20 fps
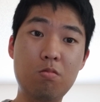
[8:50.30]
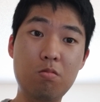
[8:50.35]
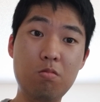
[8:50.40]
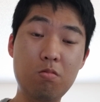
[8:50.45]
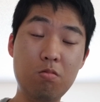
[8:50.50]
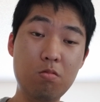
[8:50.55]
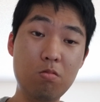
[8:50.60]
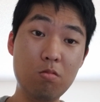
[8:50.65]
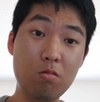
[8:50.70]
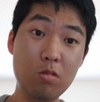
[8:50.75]

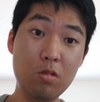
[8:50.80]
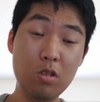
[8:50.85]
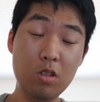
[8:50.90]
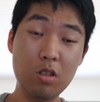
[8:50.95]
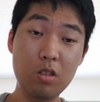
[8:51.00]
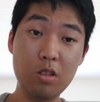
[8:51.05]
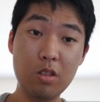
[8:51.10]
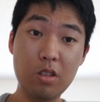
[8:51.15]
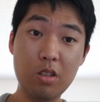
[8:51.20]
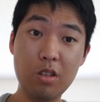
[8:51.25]

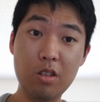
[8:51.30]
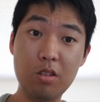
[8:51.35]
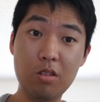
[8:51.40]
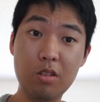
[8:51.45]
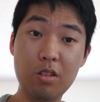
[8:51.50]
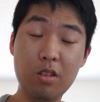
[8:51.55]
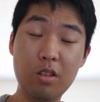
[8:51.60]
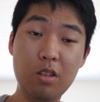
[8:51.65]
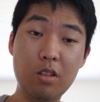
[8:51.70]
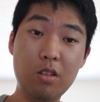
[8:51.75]

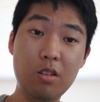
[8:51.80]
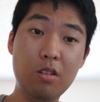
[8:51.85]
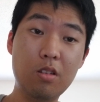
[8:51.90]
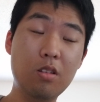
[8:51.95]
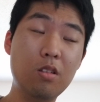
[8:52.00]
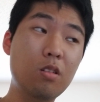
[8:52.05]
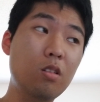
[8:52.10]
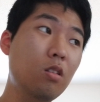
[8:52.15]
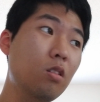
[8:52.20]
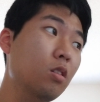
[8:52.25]

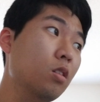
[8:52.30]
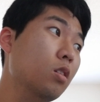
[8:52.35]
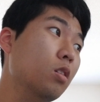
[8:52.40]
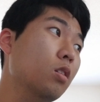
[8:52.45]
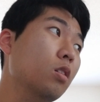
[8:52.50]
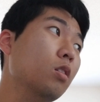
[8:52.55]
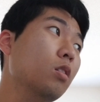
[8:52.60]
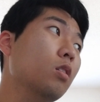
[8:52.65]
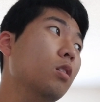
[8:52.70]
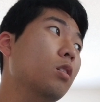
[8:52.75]

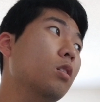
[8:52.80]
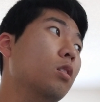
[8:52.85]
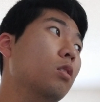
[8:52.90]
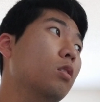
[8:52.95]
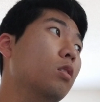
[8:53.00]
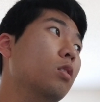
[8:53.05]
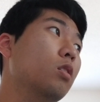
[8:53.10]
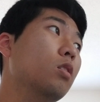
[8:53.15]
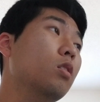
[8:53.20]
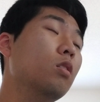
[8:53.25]

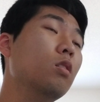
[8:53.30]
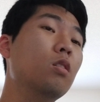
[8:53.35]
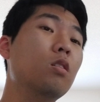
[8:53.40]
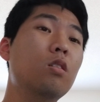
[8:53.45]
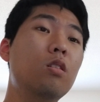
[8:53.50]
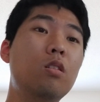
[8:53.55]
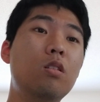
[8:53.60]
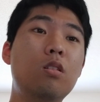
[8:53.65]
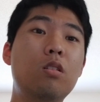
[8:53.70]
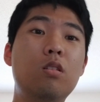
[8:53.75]

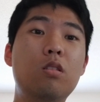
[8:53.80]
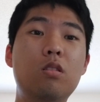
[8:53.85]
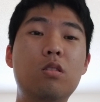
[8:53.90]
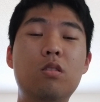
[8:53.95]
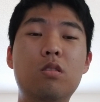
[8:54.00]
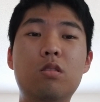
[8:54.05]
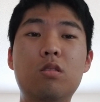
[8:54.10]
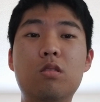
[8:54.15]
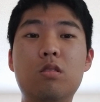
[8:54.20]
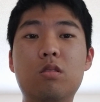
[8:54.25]

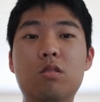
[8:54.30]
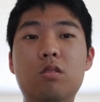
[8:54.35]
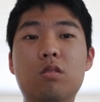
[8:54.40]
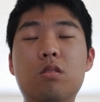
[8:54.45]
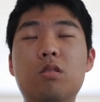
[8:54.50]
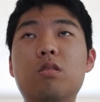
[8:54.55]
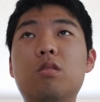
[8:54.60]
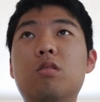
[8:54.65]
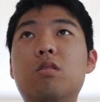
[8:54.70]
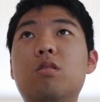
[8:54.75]

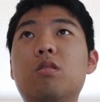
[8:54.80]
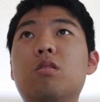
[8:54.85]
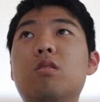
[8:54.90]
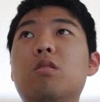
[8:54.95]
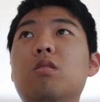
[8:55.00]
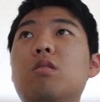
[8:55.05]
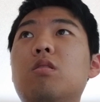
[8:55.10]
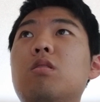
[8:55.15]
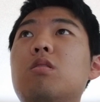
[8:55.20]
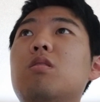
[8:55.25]

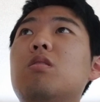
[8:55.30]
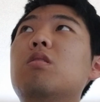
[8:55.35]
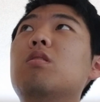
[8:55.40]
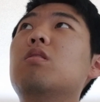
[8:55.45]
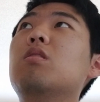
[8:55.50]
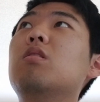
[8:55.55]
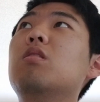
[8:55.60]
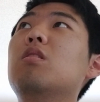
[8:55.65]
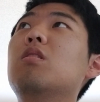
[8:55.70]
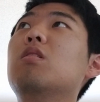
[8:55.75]

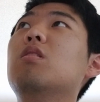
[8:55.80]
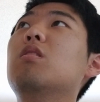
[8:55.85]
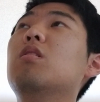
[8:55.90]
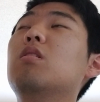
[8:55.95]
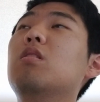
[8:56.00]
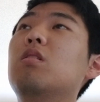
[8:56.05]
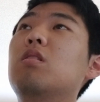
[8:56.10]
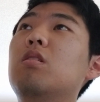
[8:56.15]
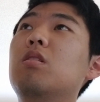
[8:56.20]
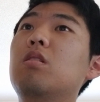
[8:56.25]

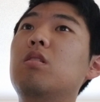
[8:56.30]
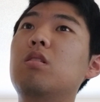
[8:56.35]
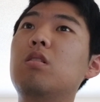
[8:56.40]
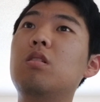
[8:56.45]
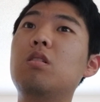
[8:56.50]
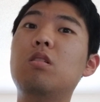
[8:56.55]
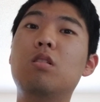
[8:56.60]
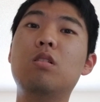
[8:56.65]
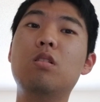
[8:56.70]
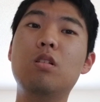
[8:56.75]

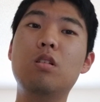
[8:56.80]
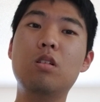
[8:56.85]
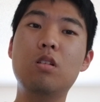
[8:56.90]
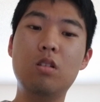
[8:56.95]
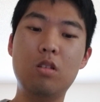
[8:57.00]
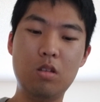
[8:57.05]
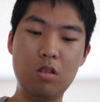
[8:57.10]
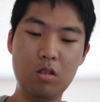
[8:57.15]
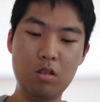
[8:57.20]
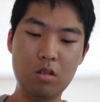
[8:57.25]

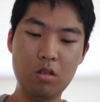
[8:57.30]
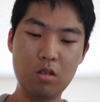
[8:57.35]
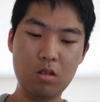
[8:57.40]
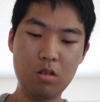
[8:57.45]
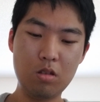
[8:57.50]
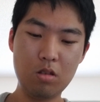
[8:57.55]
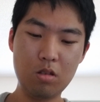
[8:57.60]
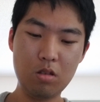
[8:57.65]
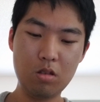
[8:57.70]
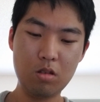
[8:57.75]
Nothing is said.